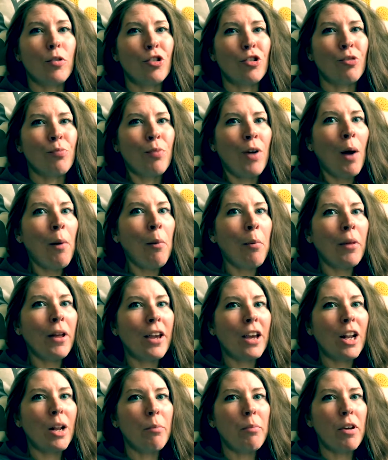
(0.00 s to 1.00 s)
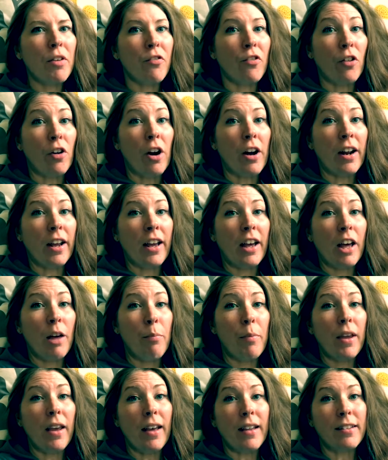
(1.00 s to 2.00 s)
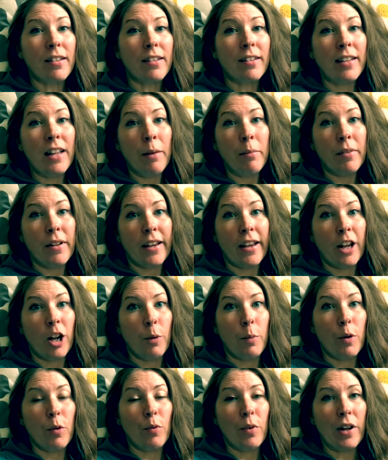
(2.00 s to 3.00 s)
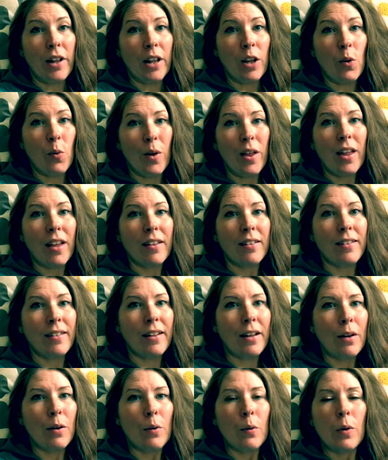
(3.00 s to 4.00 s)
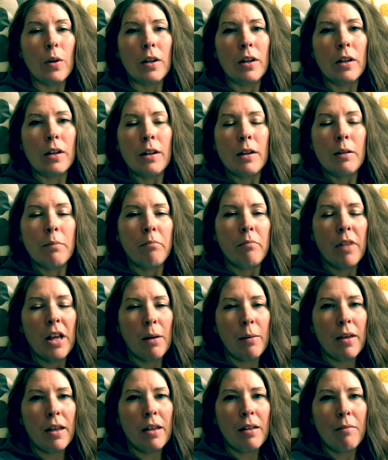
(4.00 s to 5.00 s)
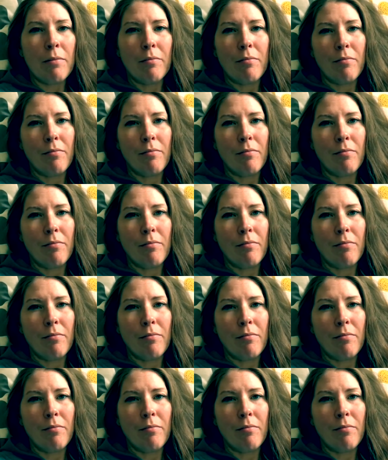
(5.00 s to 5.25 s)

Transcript: which is probably gonna be Veronica because it seems like it'll be really quick. So maybe